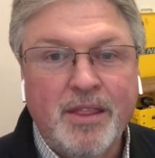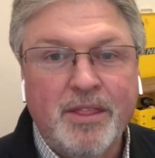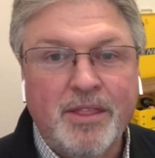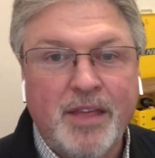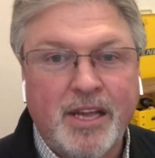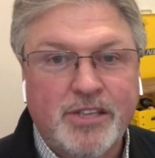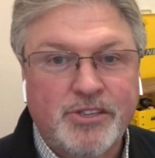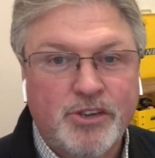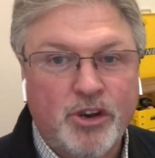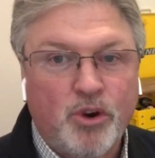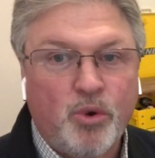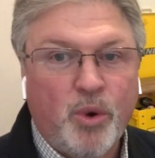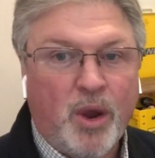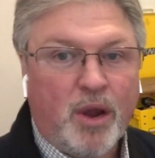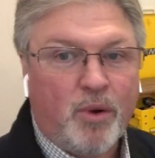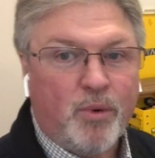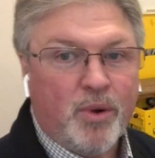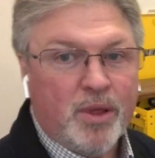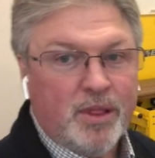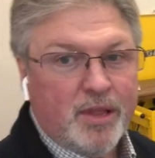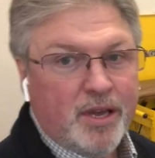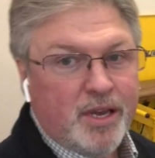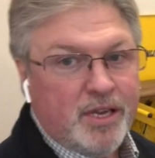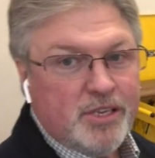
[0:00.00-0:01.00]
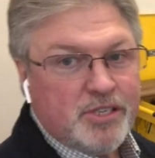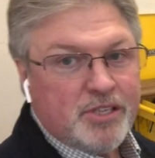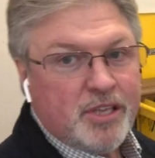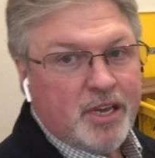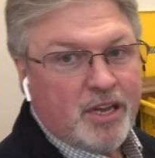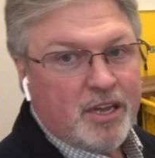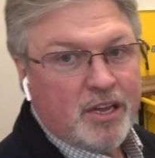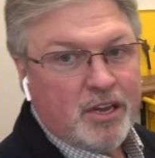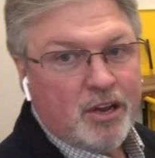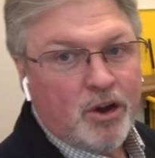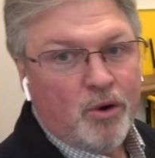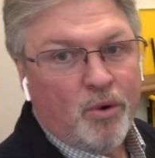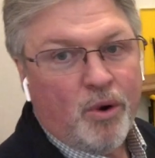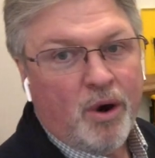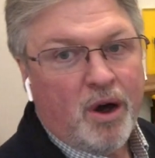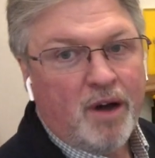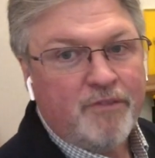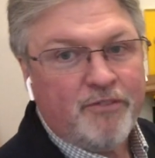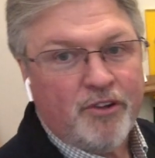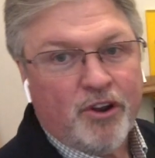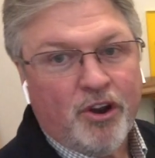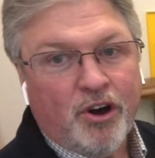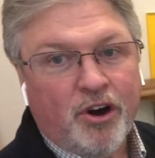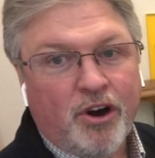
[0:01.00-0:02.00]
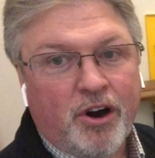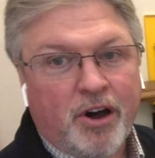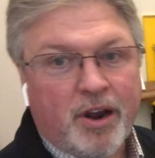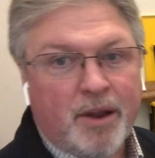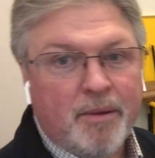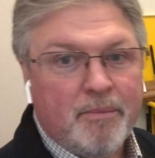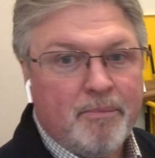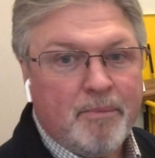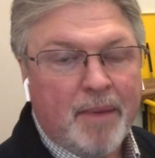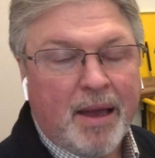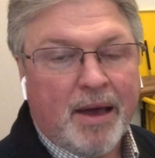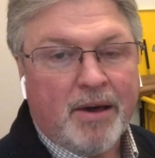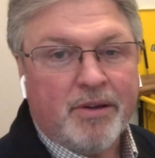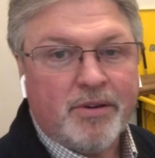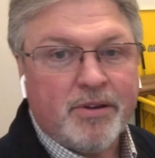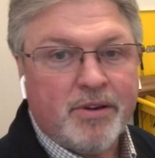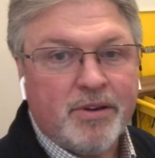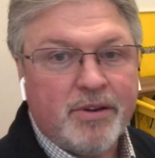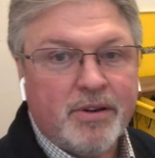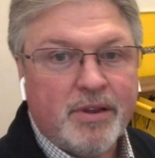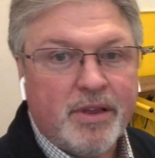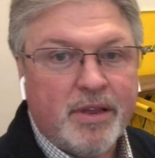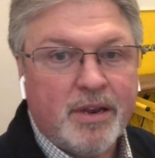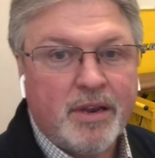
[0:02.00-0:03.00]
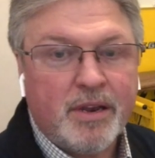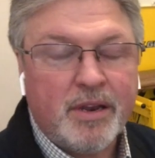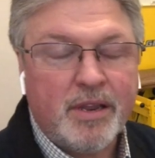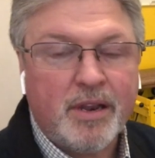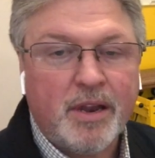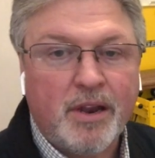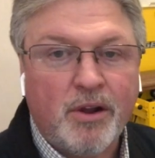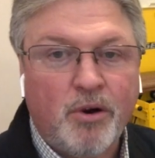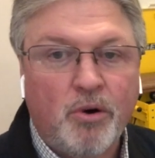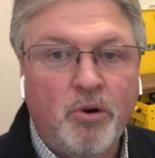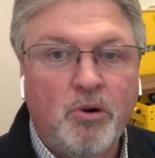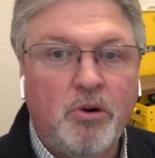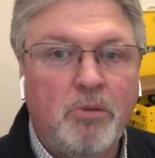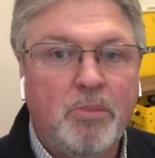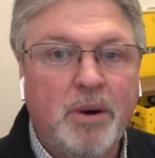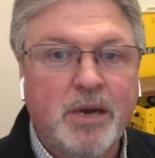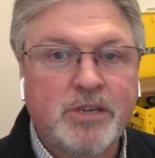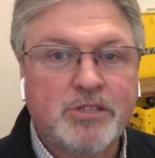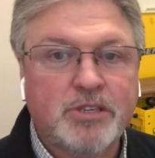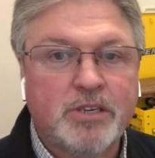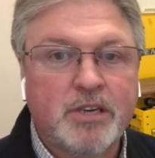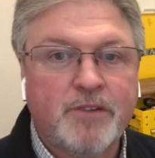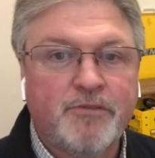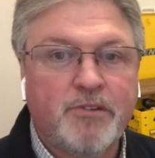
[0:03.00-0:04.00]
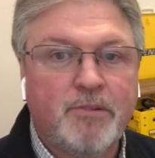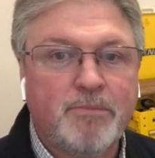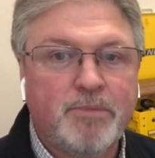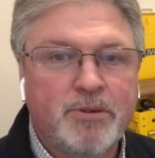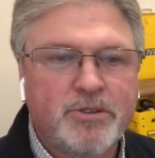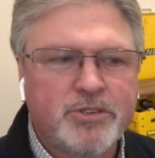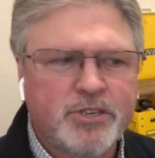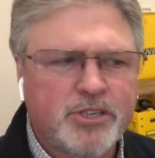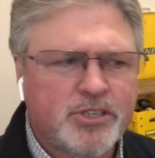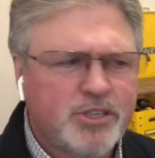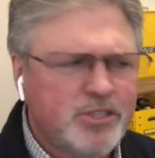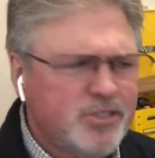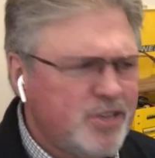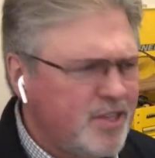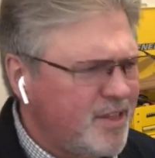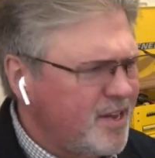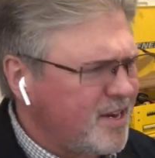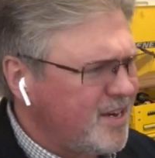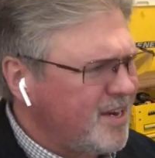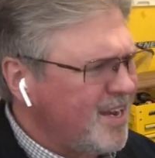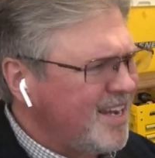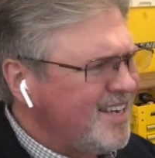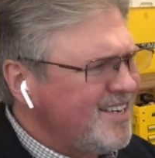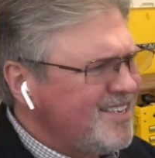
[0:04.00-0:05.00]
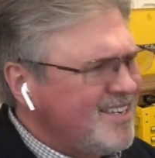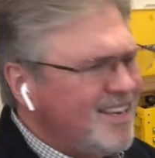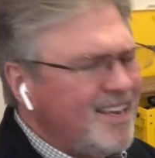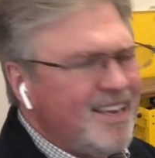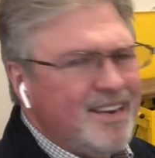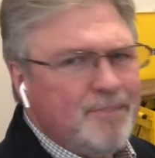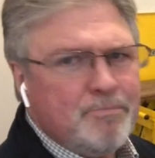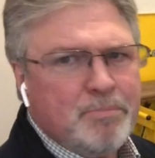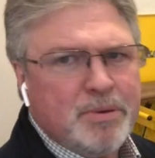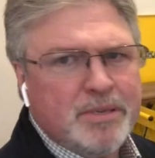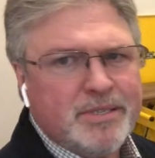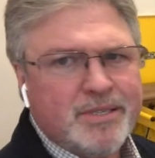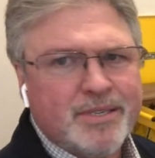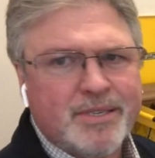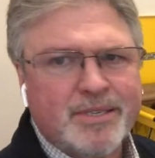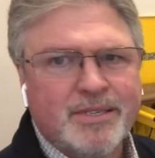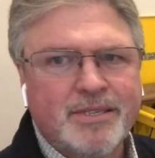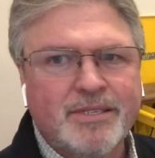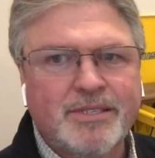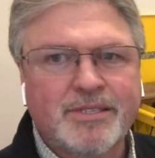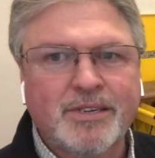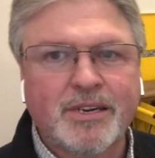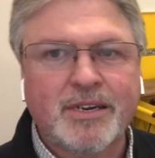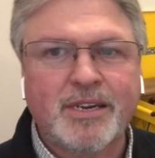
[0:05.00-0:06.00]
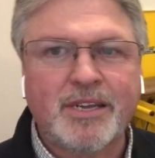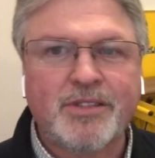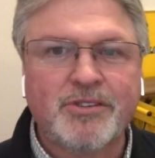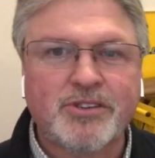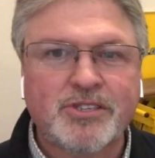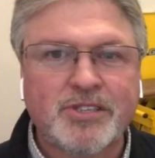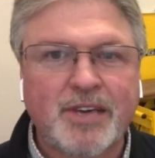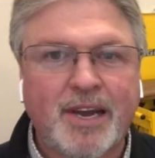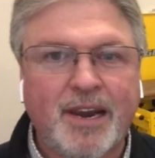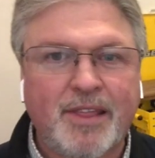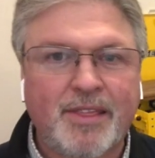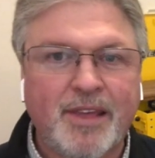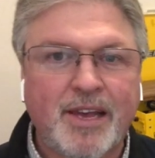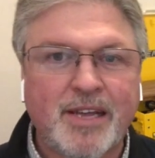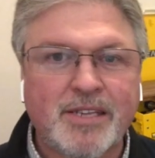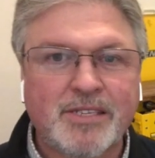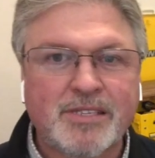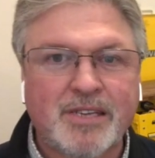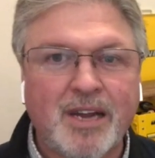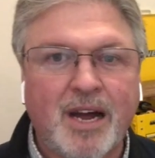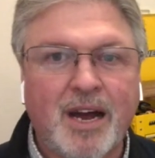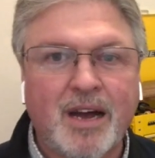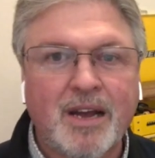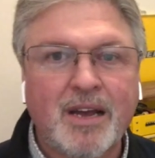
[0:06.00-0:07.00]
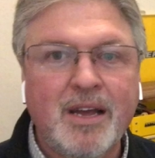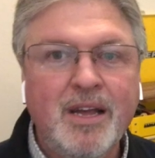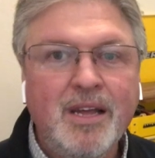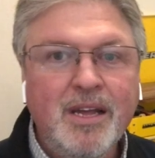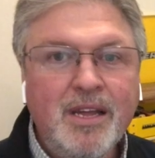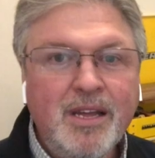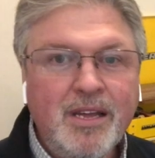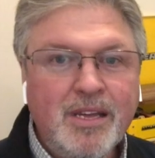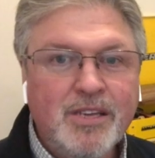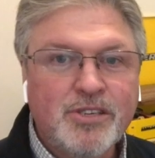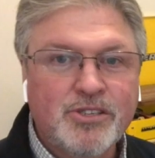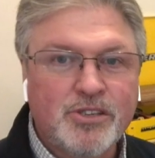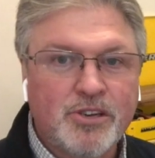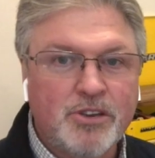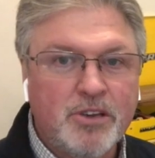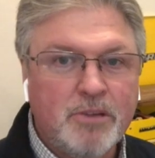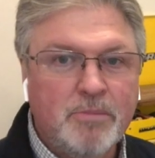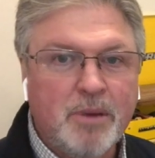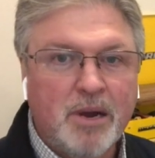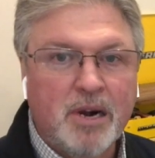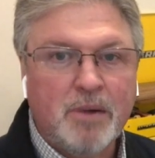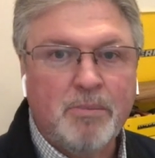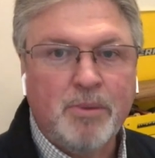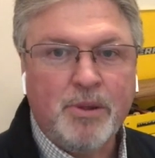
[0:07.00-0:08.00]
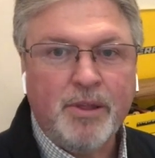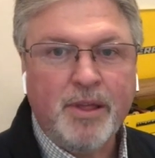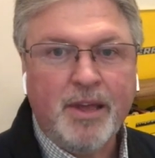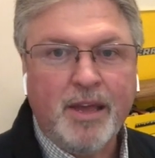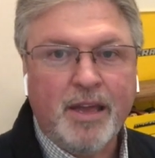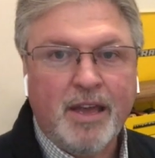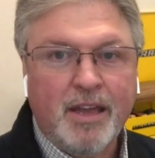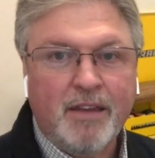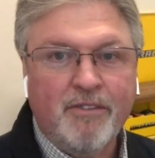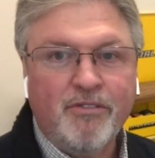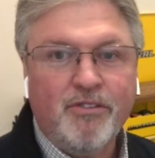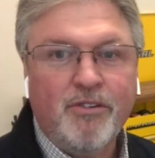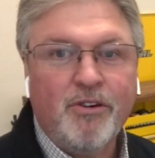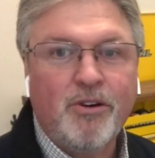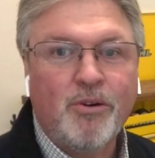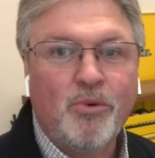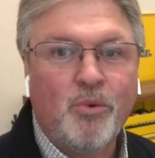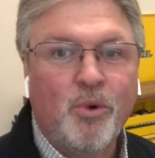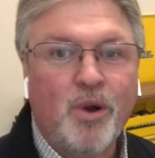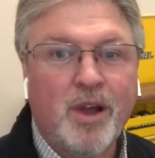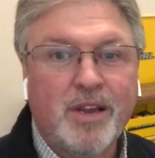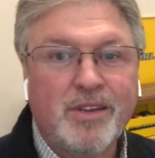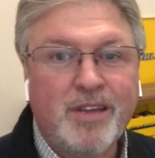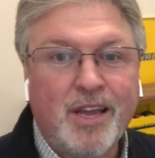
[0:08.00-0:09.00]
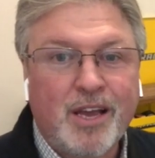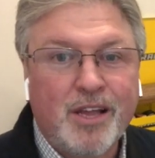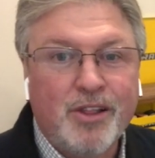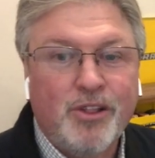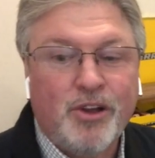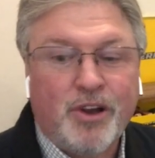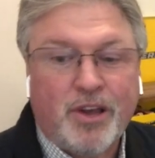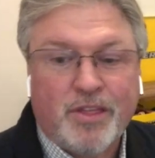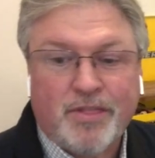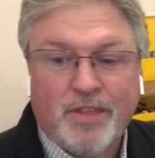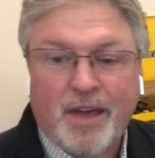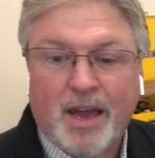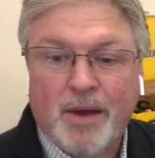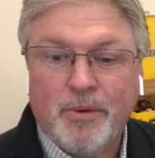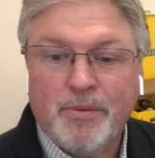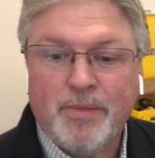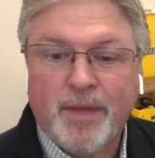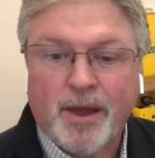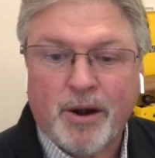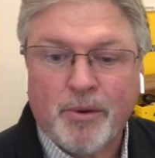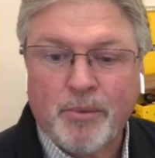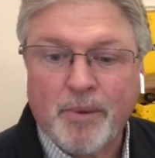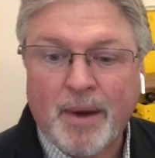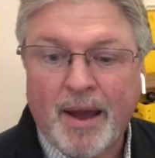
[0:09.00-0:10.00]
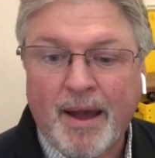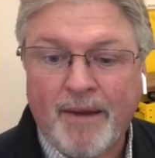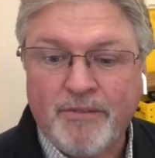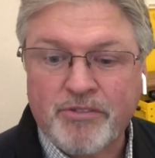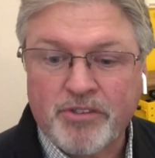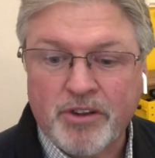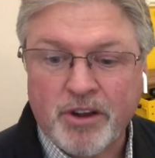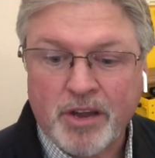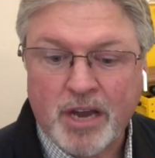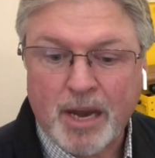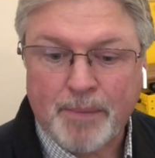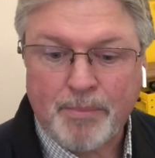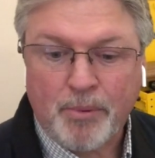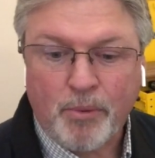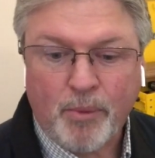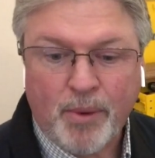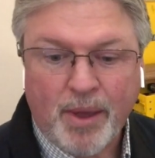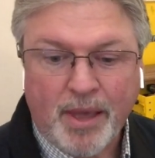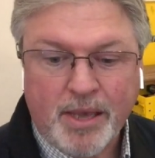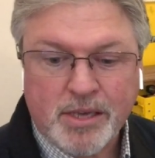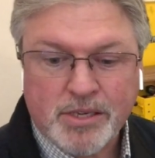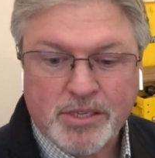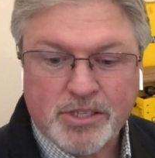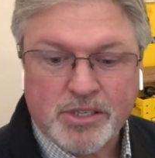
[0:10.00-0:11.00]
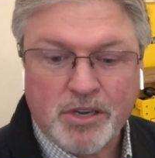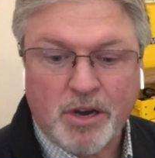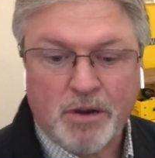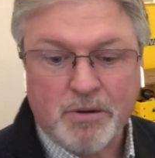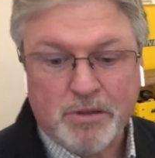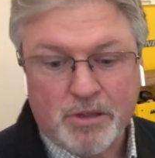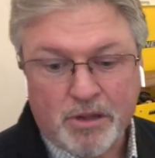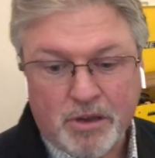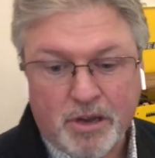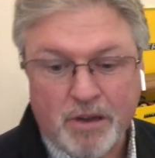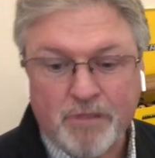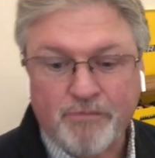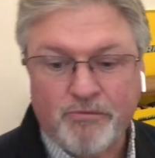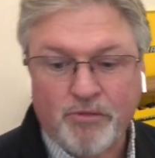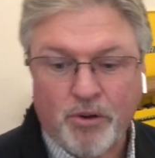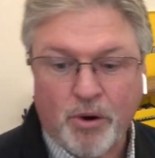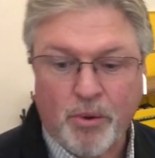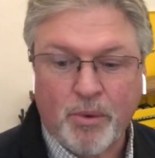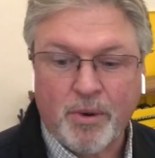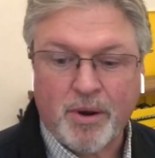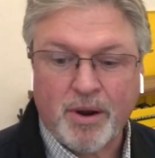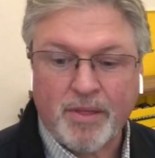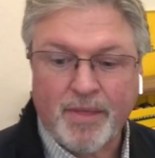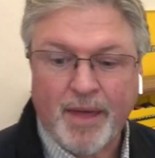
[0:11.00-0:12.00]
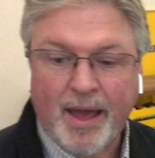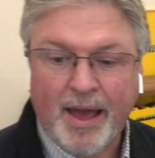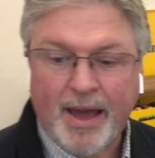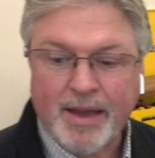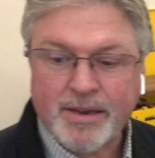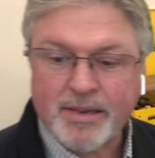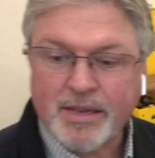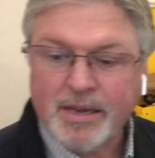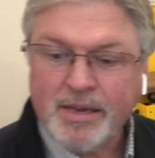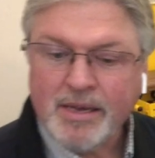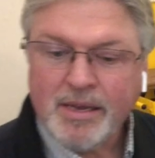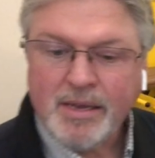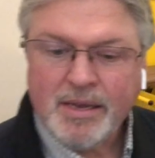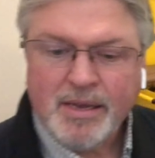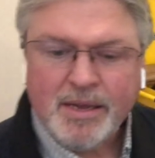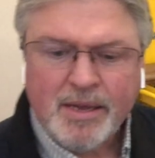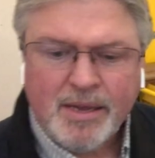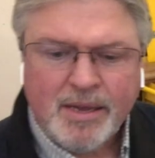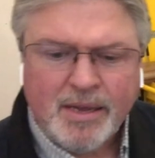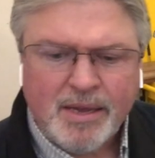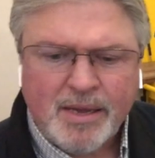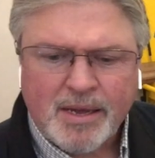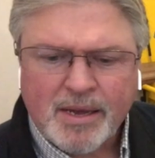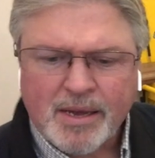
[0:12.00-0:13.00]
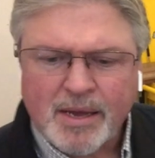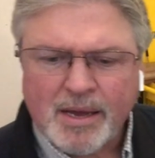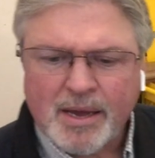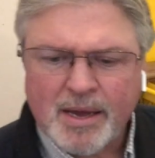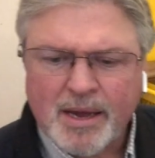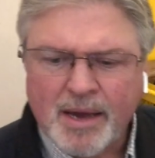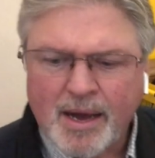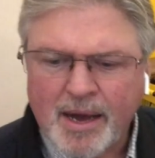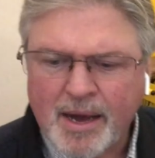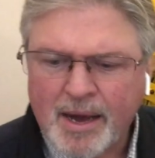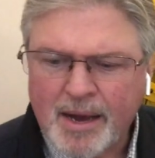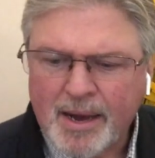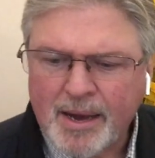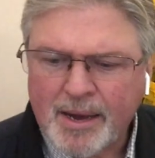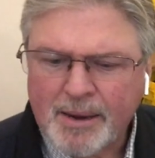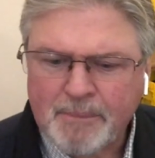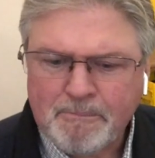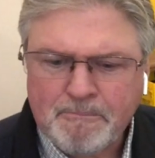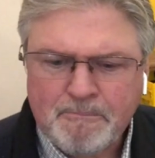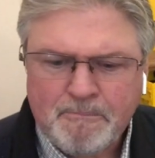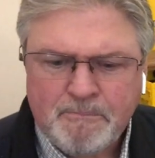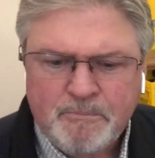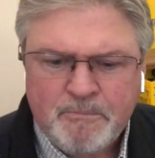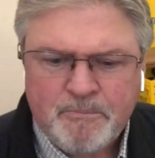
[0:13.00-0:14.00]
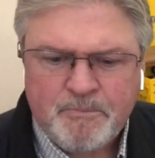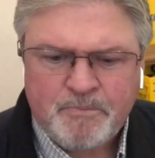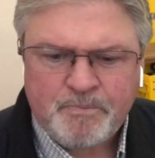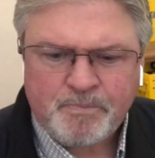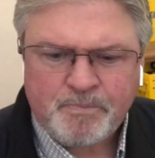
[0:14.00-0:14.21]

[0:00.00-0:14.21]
that's a quick release that can go off and on and mount in, in, in, a whole bunch of different positions. I think 19 positions on either side of the headstock. So you better believe we're going to take a look at that when that arrives in a couple weeks. So looking forward to that. Um,